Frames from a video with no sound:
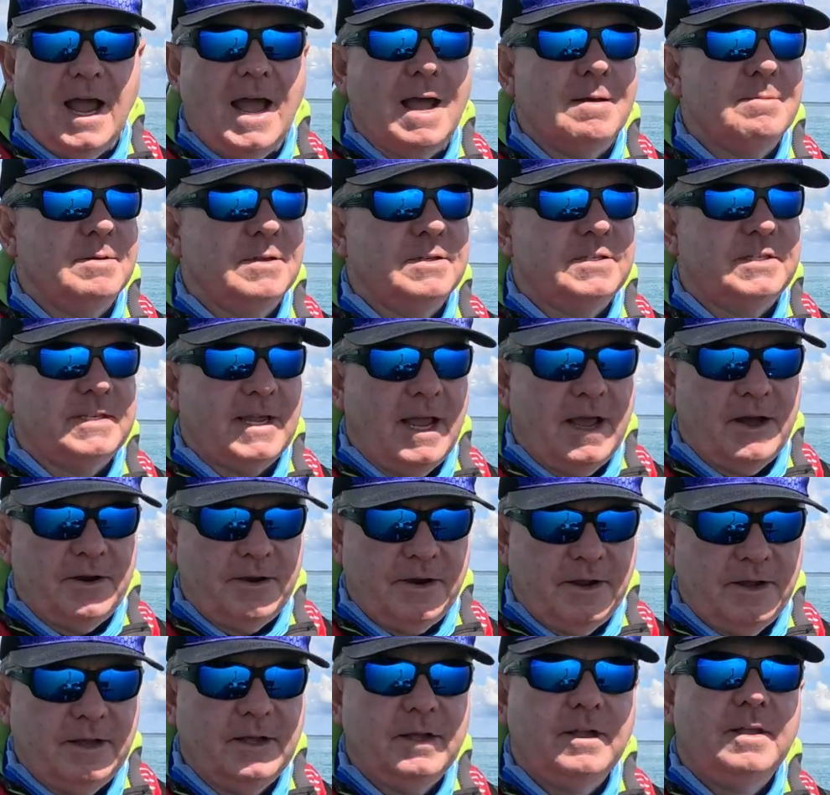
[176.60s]
Garmin
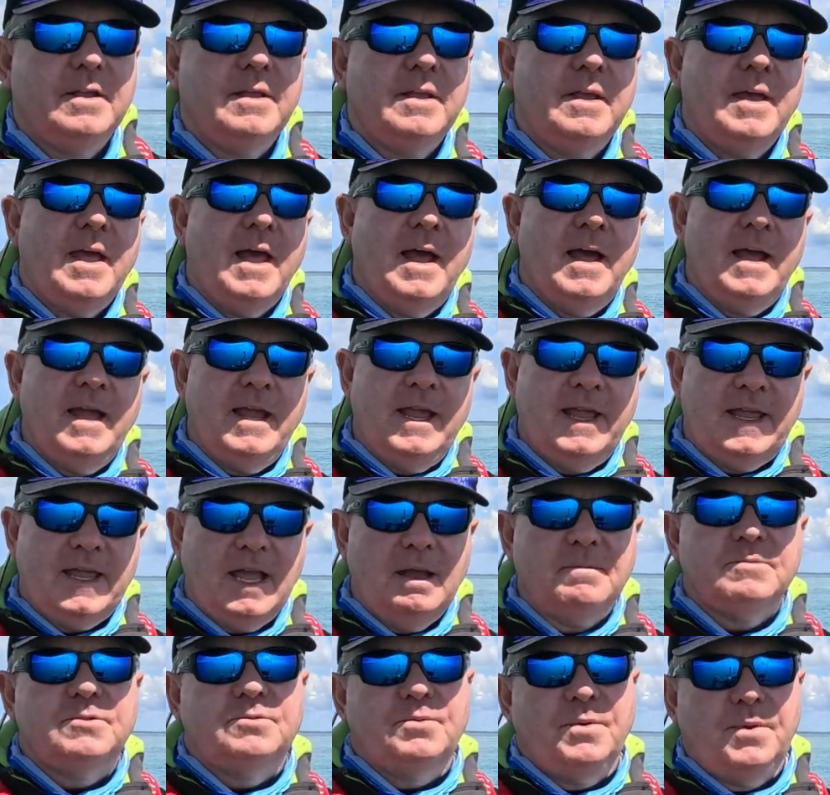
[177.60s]
sounder. It
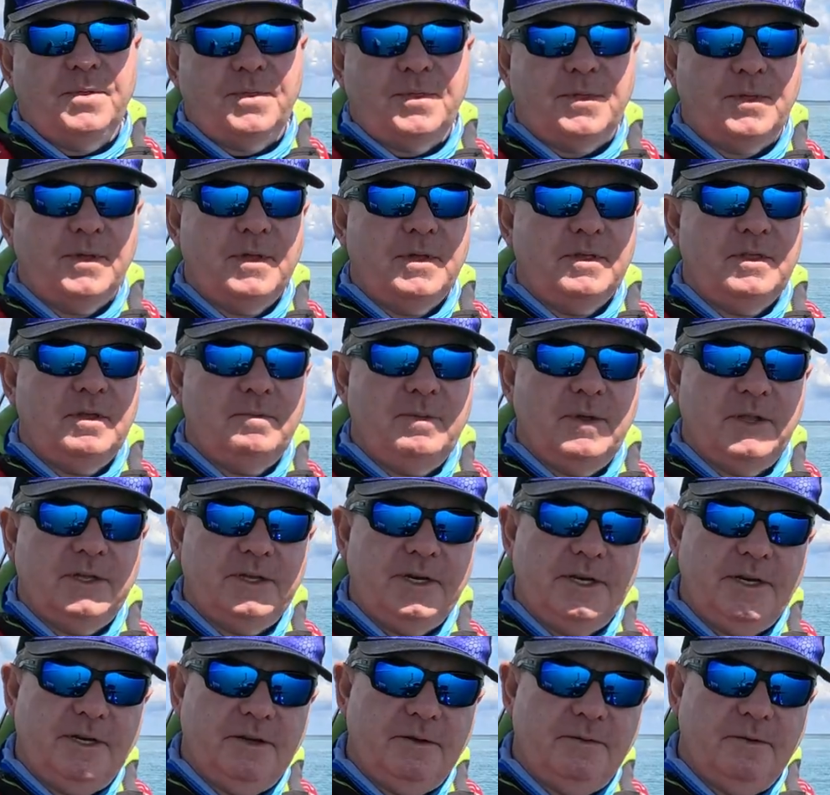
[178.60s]
comes with the
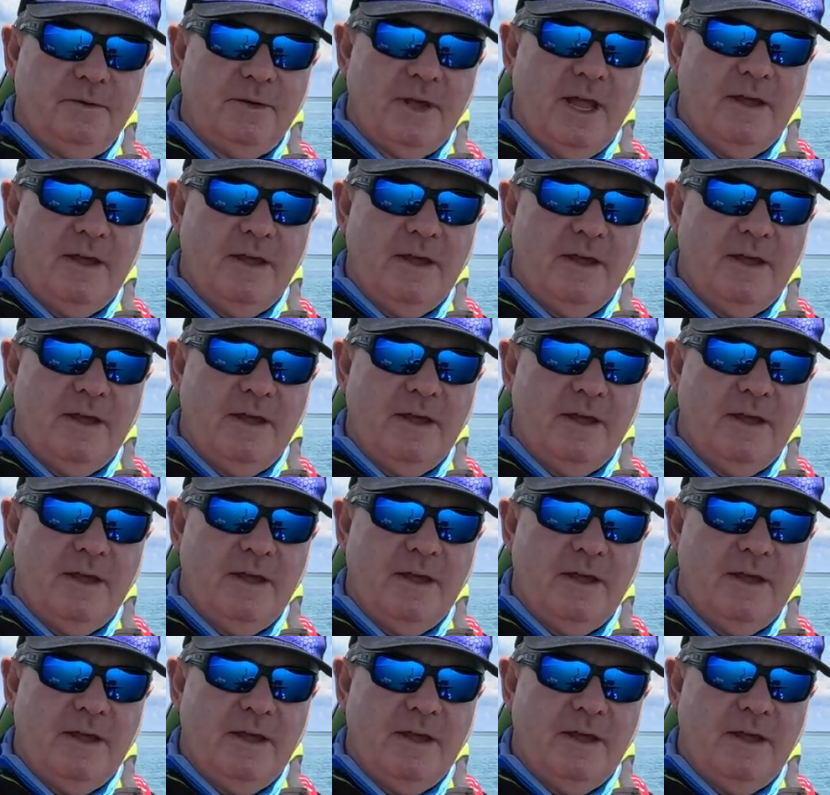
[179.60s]
ability to